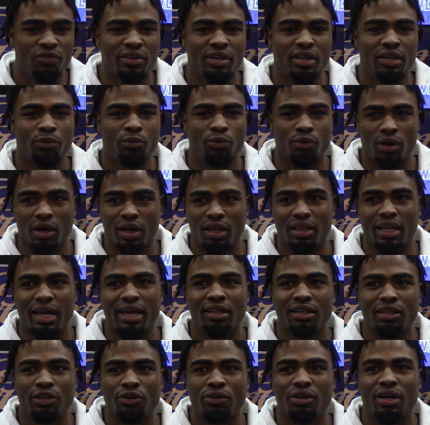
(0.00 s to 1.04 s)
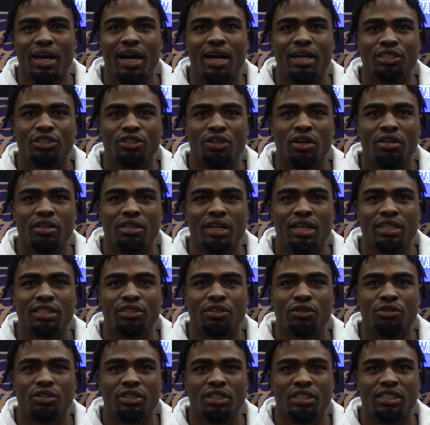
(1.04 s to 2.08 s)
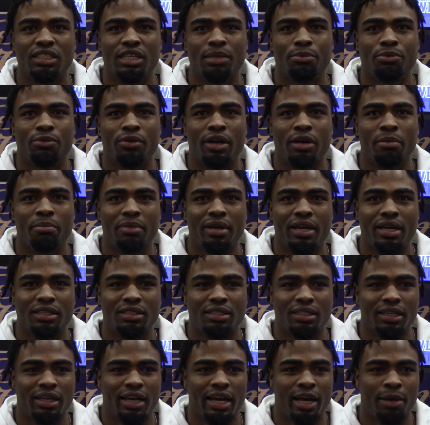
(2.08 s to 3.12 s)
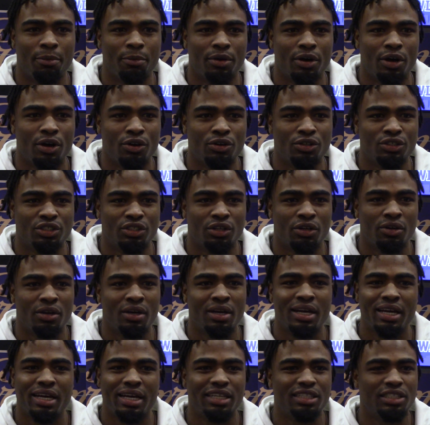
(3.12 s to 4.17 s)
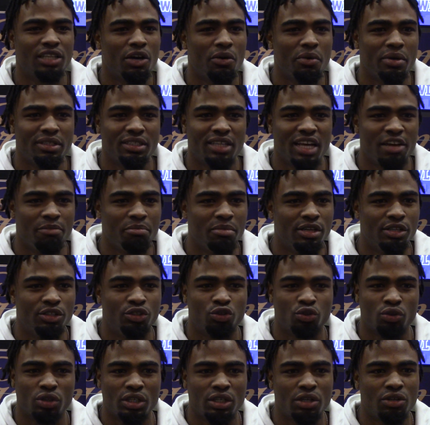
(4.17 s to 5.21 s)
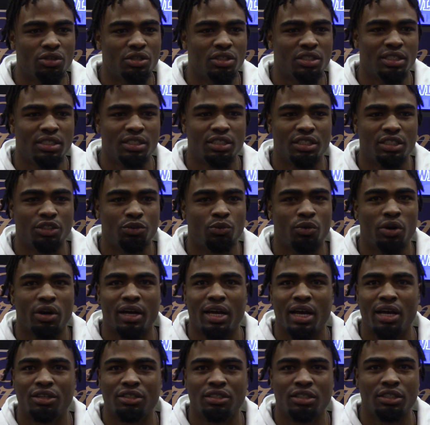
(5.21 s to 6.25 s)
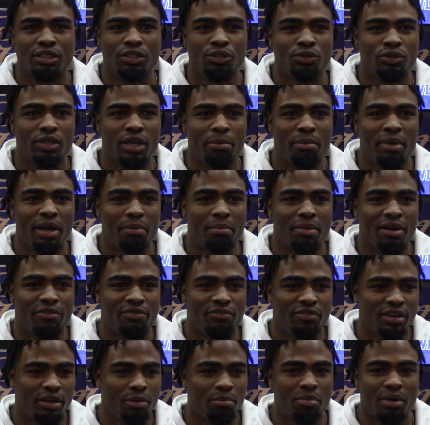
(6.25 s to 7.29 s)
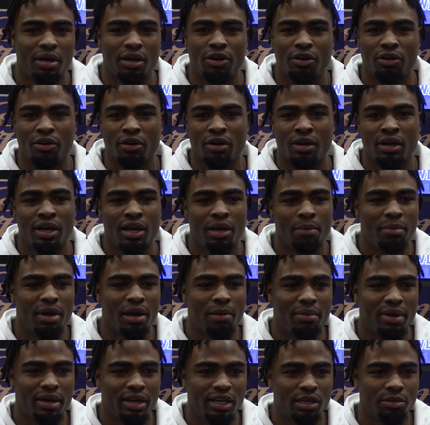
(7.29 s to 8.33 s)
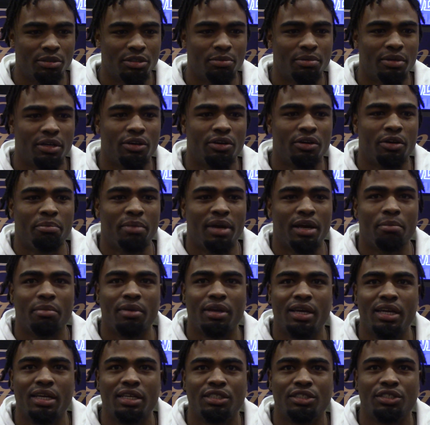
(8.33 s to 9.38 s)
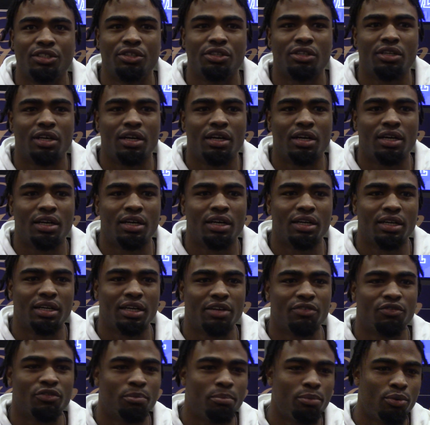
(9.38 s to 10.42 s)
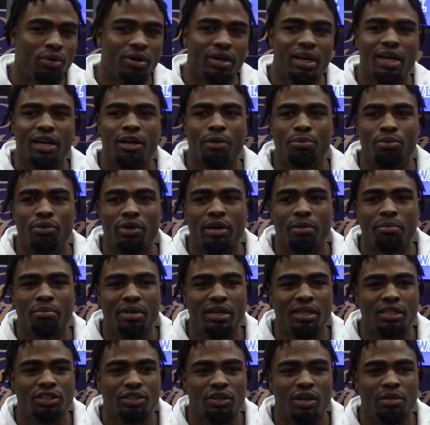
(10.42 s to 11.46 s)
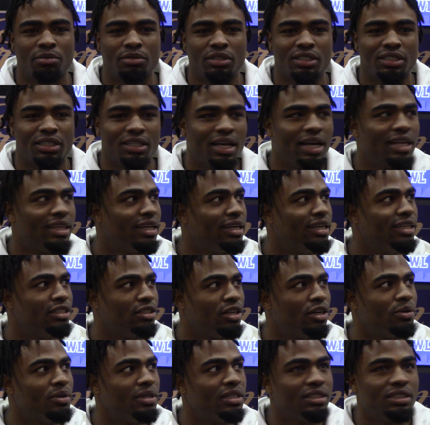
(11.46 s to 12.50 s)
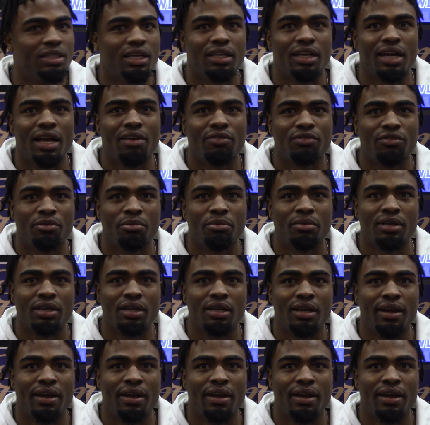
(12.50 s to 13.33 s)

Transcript: and run like little guys are, then that's going to just separate me as the game goes. So he's always gave me drills and just workouts to do that make my feet better, make my hips better, and make me easier to uh, get from point A to point B. So I'm just glad that he's always done that for me.